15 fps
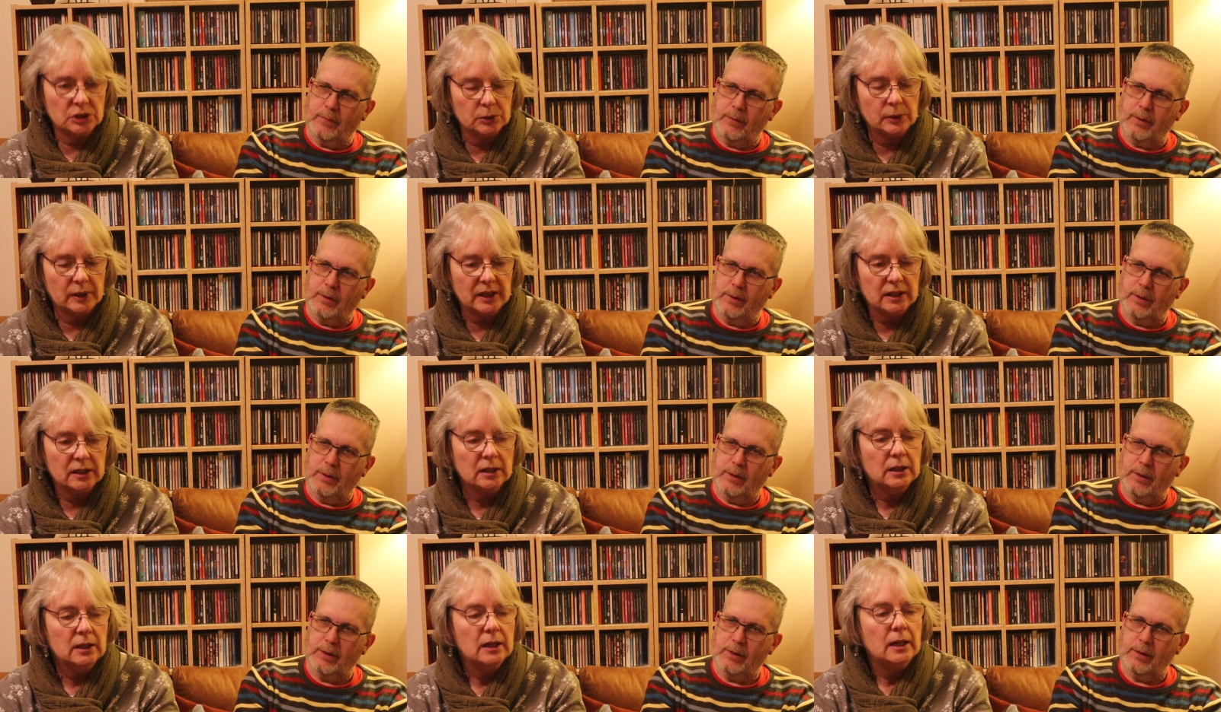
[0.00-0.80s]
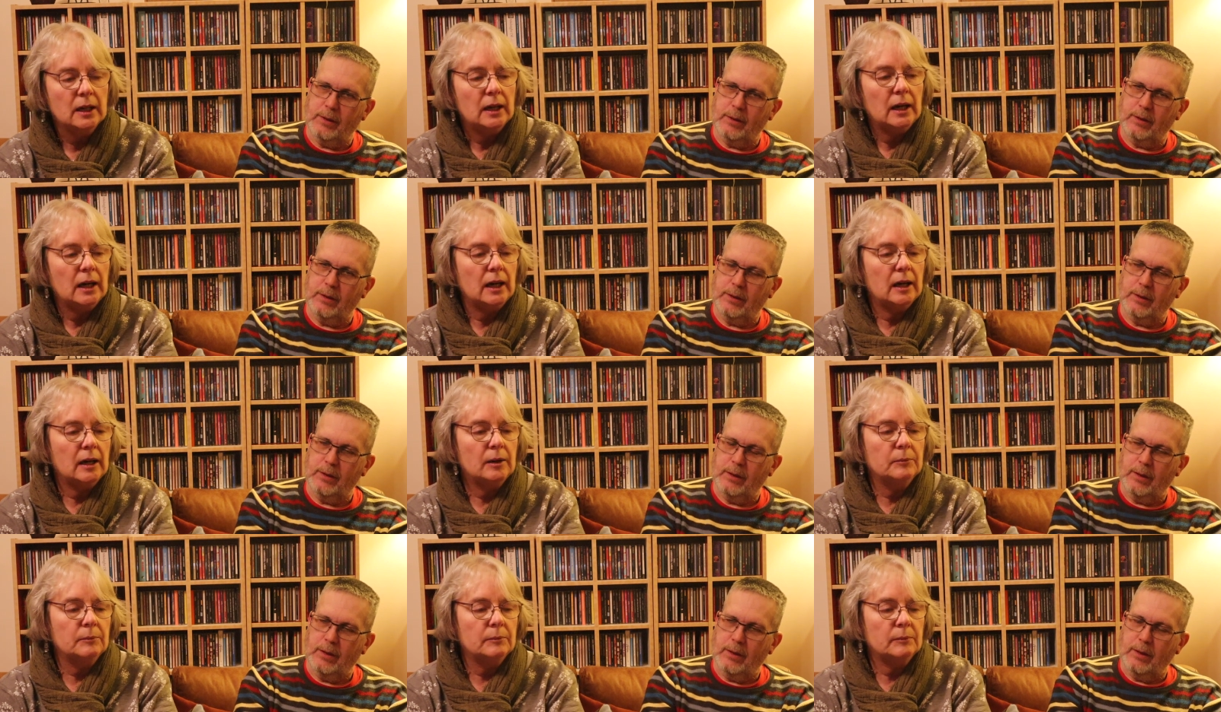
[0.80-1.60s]
Speaker 1: doing,
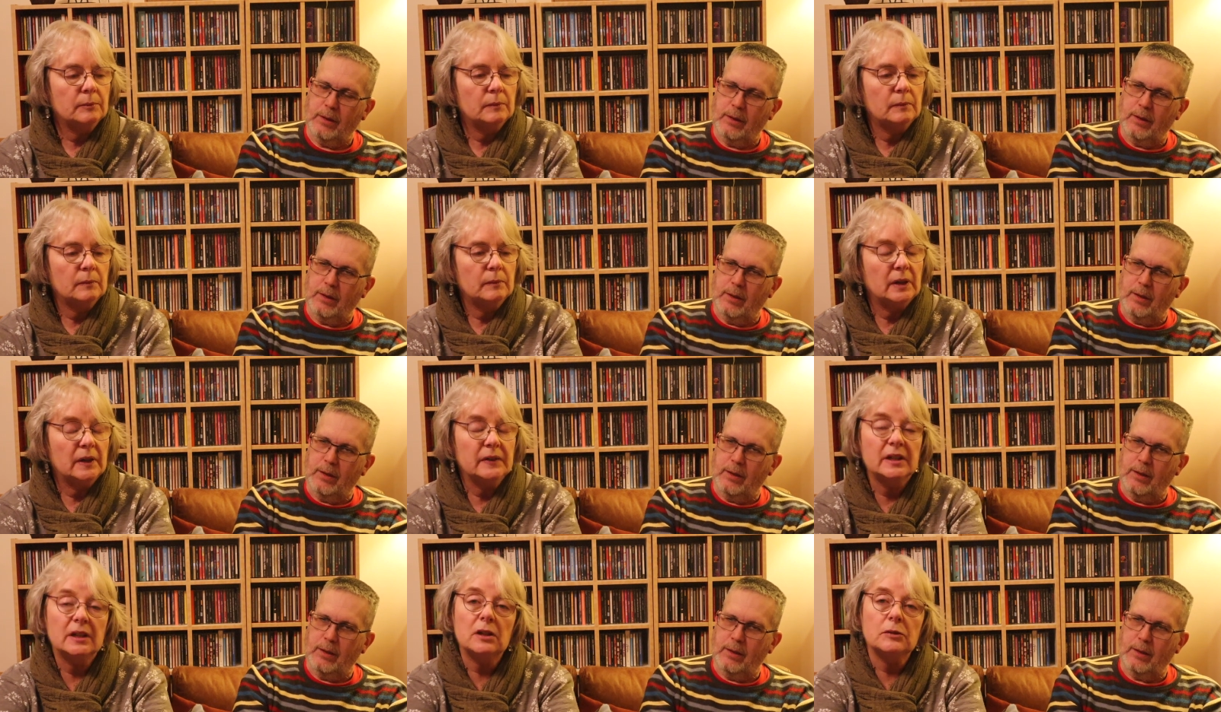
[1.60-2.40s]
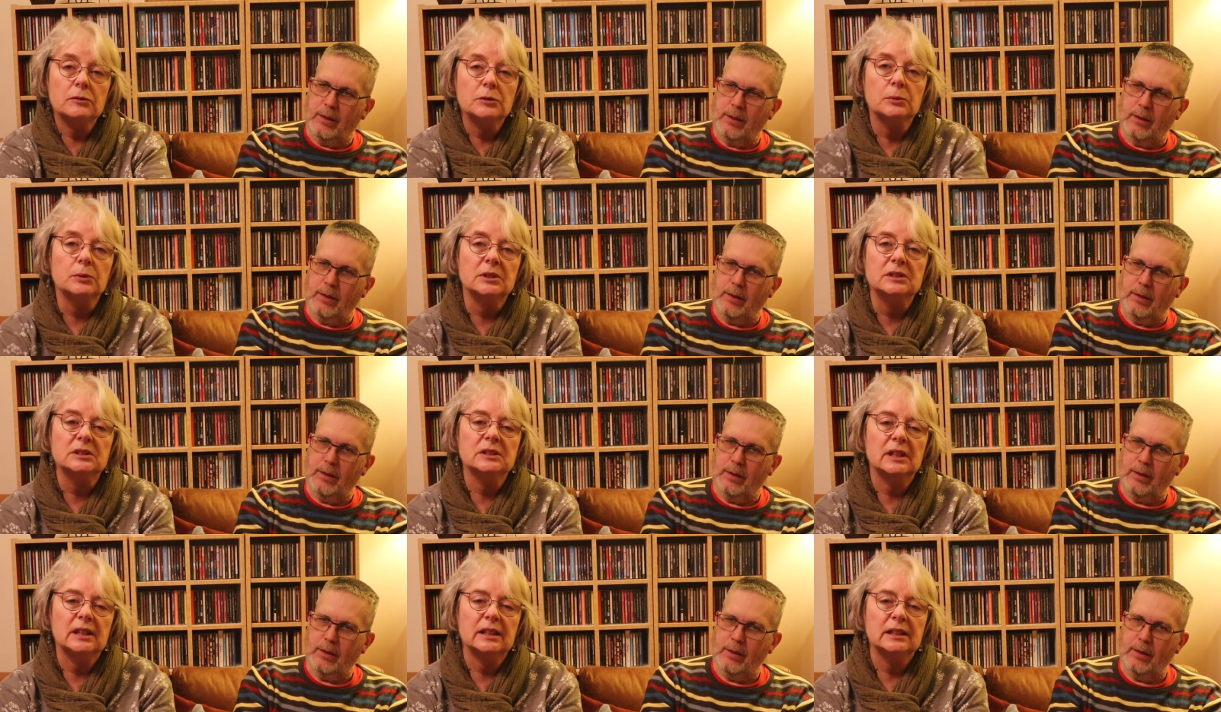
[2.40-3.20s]
um, and then
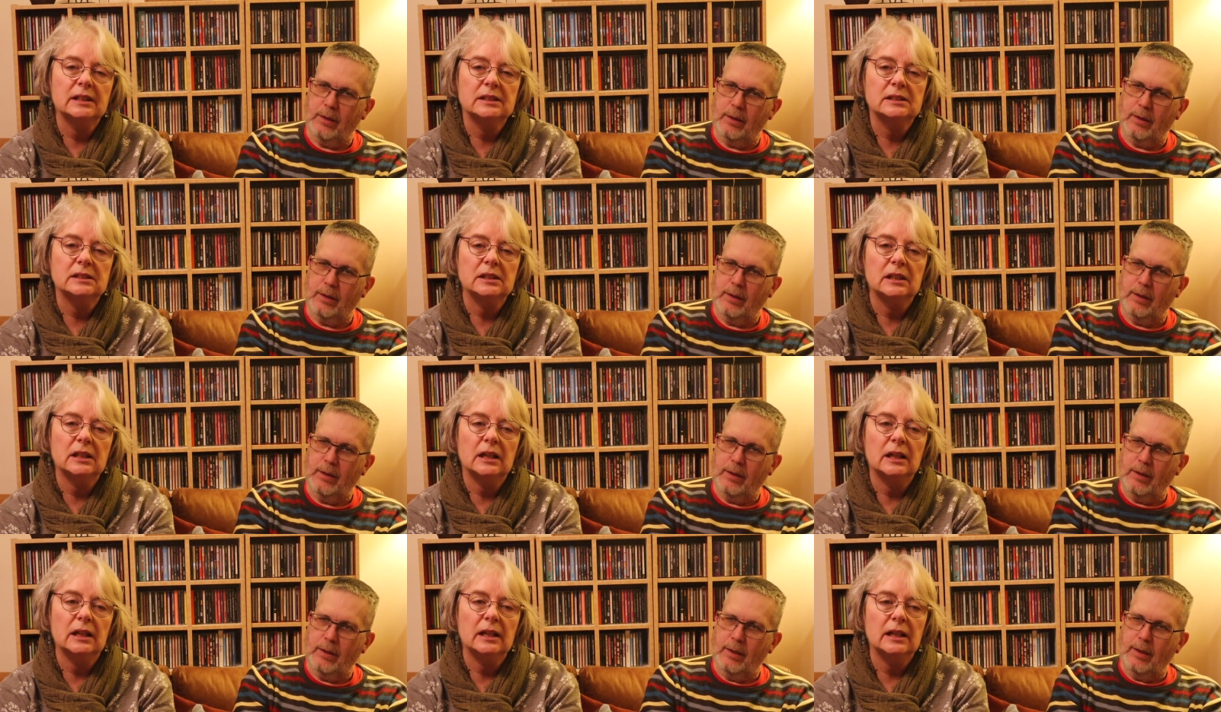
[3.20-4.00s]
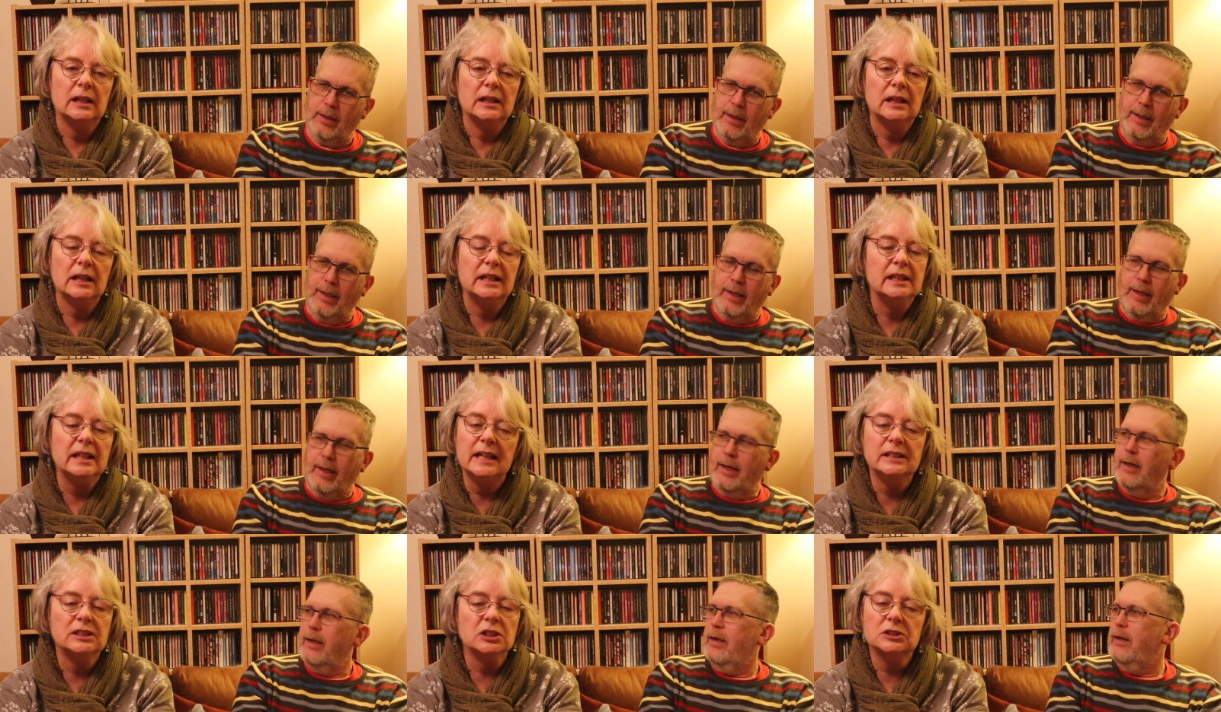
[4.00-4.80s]
afterwards, and he
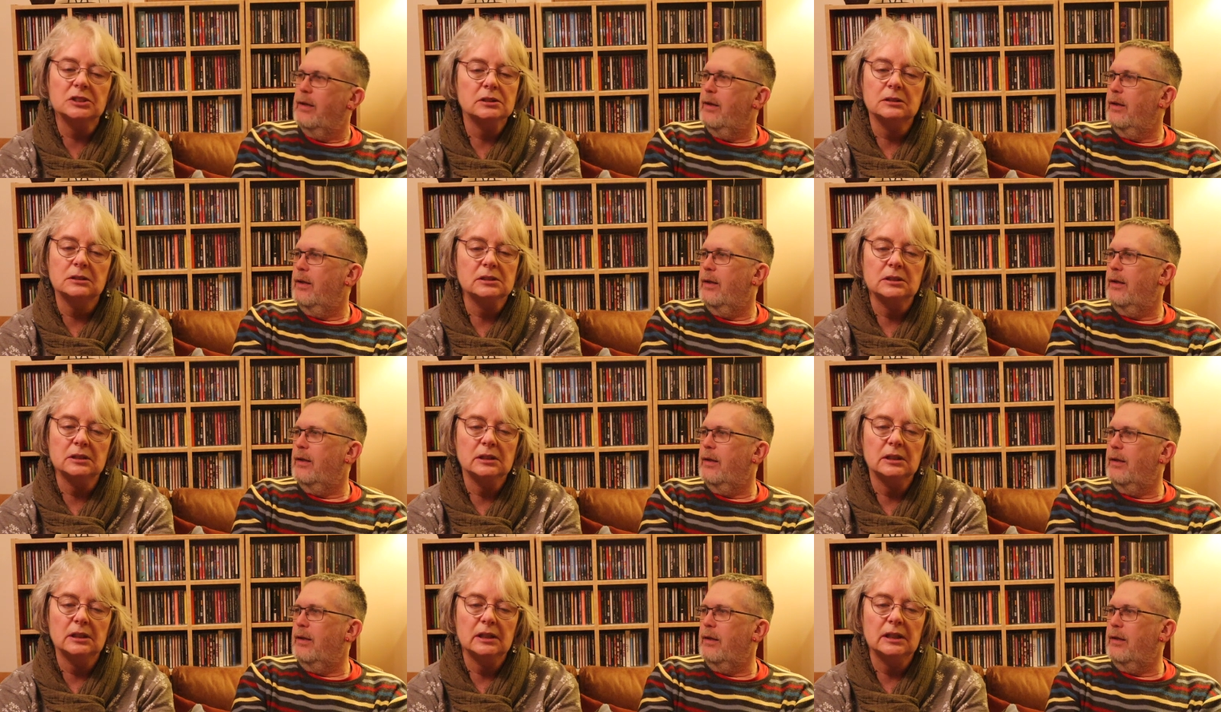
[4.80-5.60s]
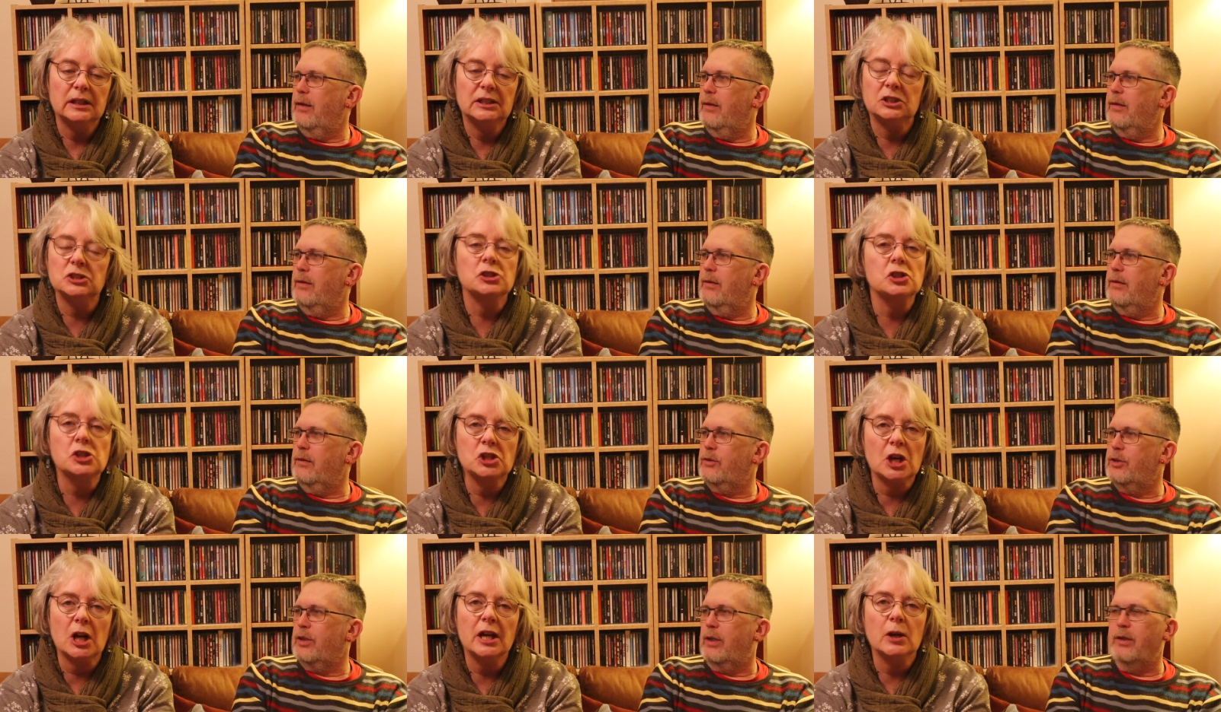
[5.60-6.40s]
he doesn't he doesn't
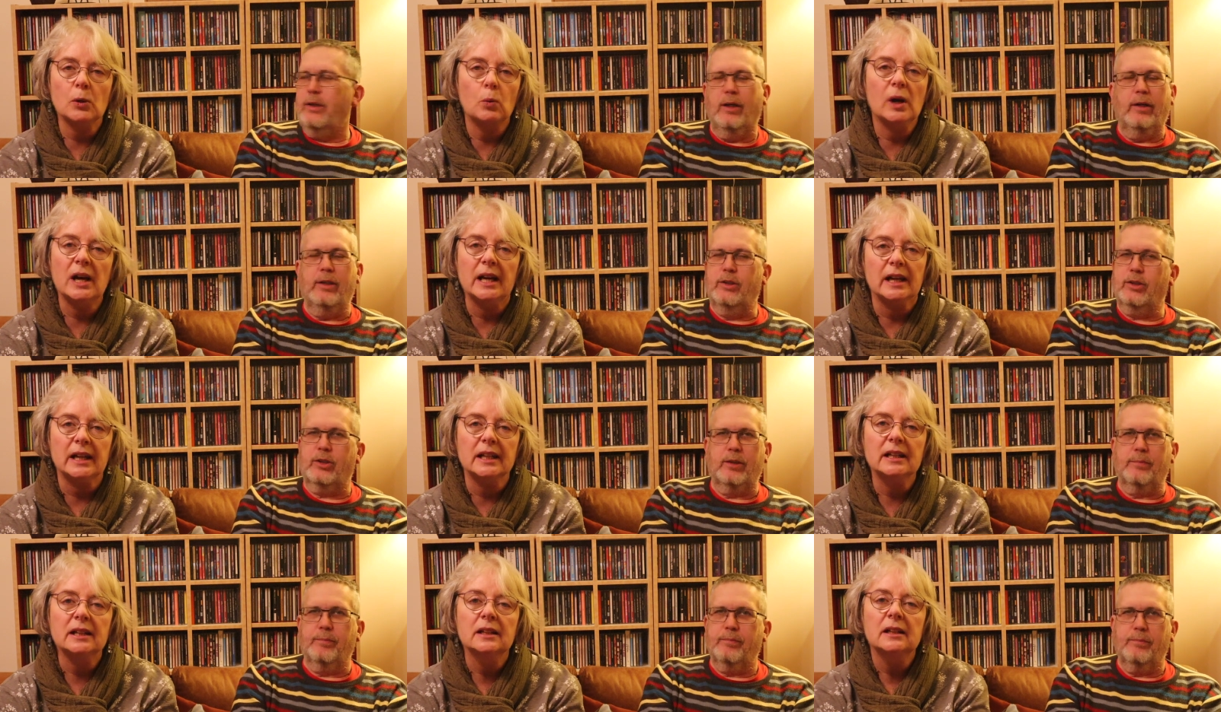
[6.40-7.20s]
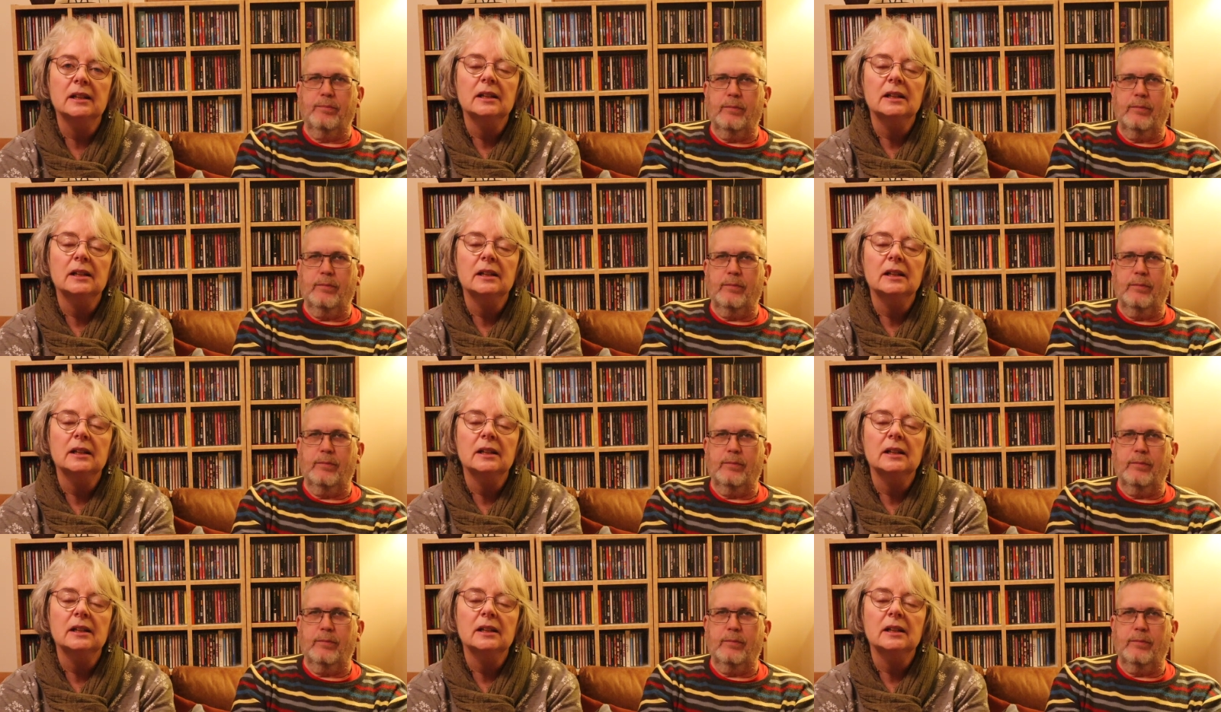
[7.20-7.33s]
shy no, away